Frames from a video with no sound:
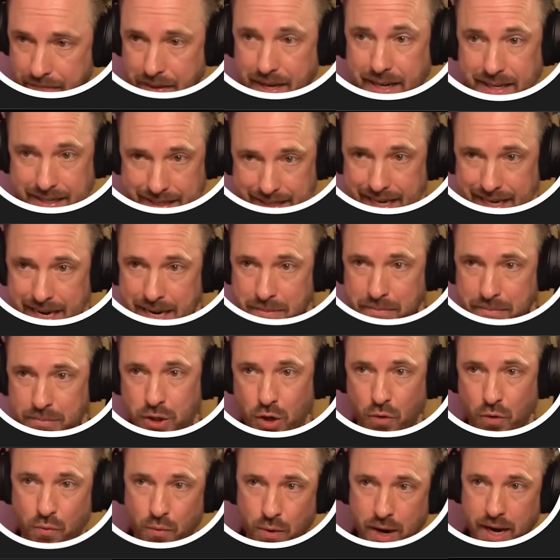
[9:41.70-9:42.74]
It
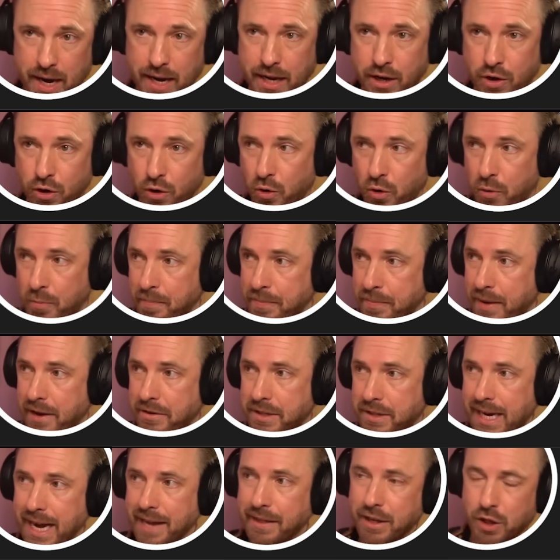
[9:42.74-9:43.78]
seems really cool. Now,
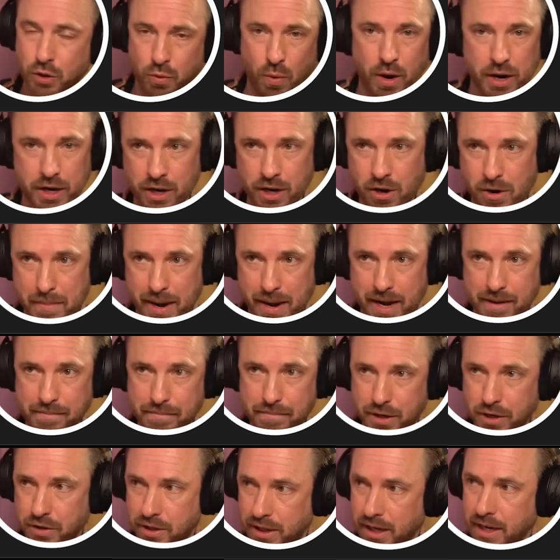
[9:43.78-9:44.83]
to get this working on my
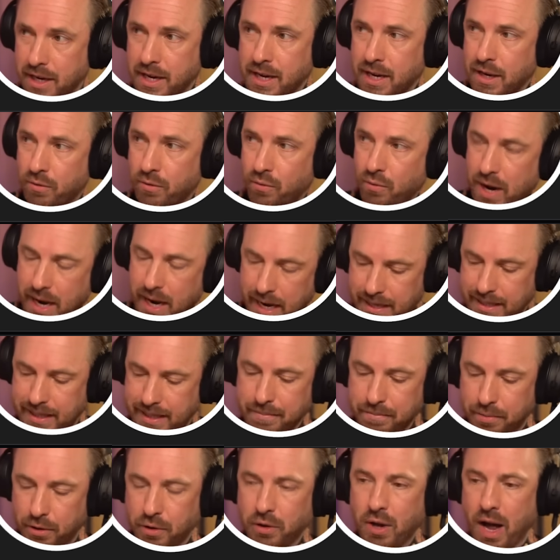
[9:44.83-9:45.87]
computer, really
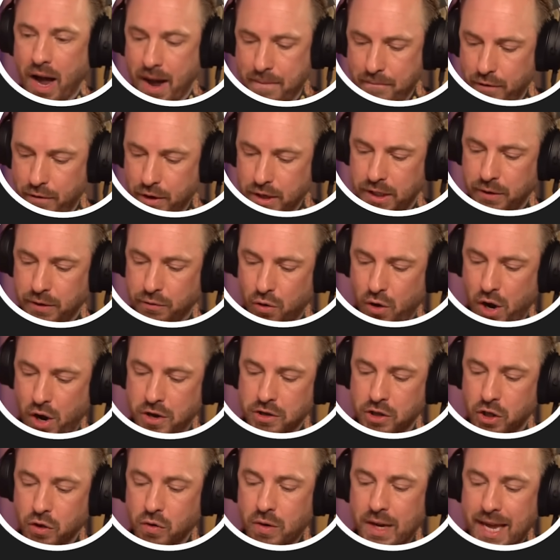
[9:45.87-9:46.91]
simple. I'm first of all
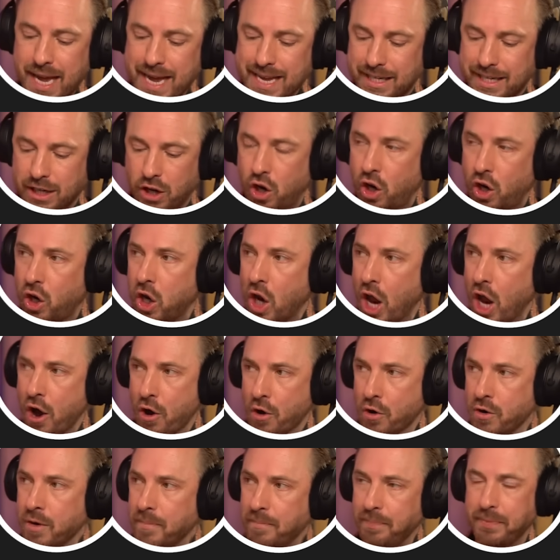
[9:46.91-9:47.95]
going to git
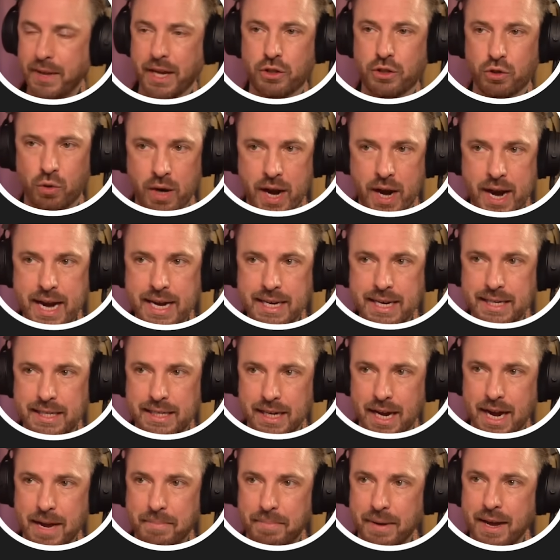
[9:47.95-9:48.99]
clone. That's all I need to
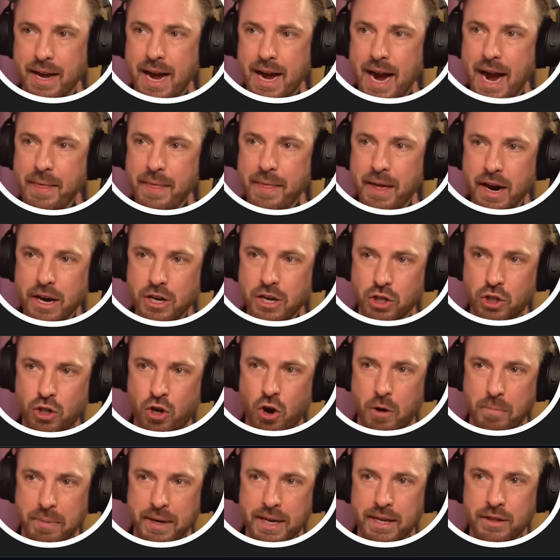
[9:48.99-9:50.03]
type. And then I just
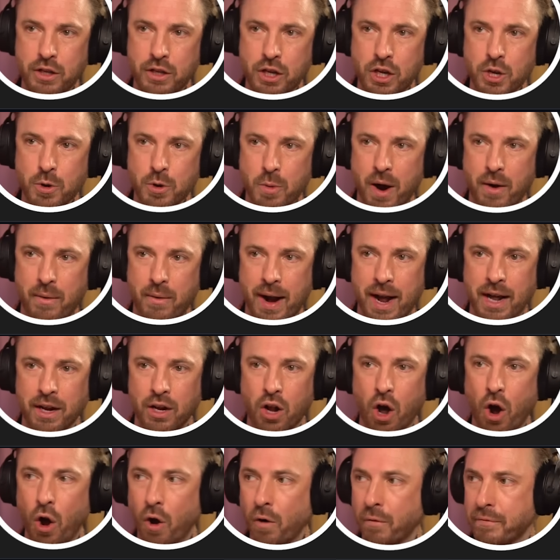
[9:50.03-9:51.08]
copy the
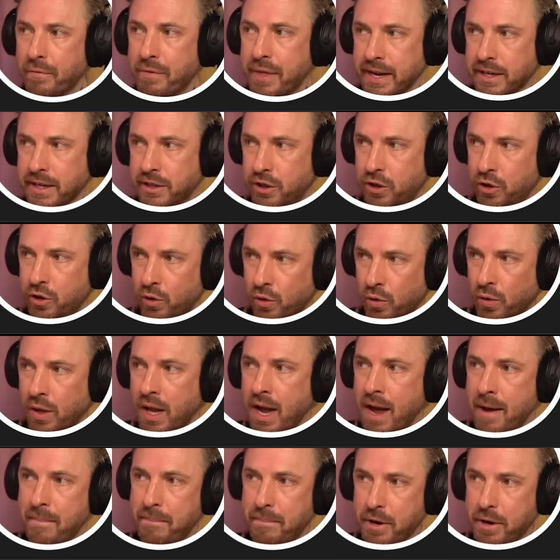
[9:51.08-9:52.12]
URL of this tool,
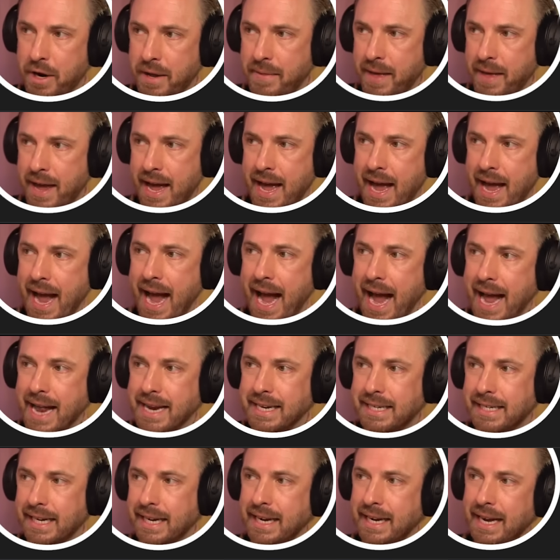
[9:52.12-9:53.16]
put it there,
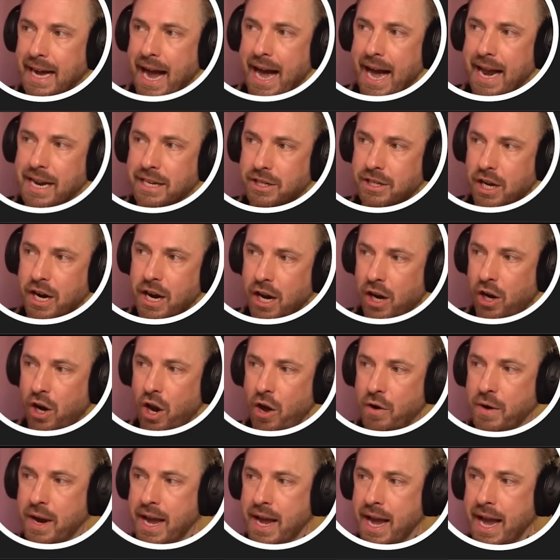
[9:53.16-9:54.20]
enter, and it's going to
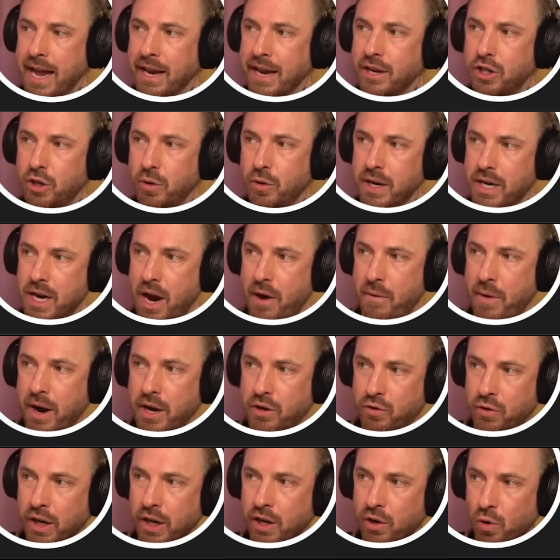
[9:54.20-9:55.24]
clone it into a
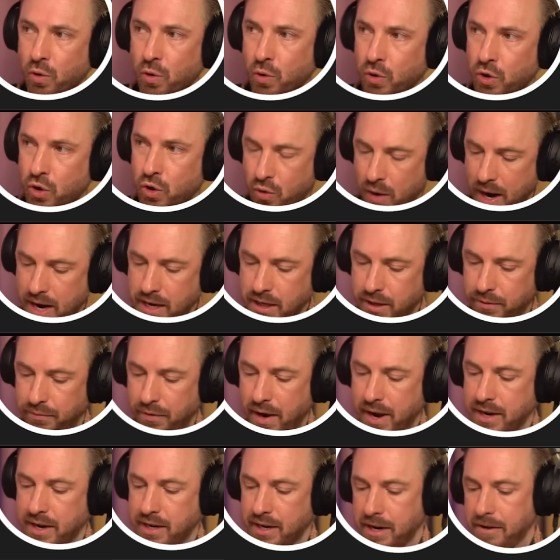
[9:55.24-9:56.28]
directory called Trend Trend
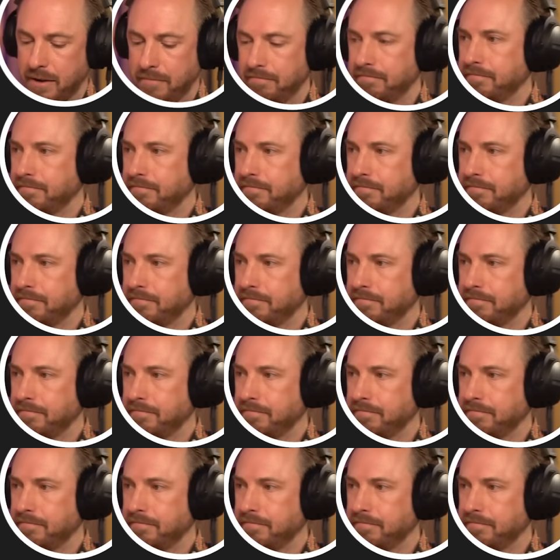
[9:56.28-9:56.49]
Finder.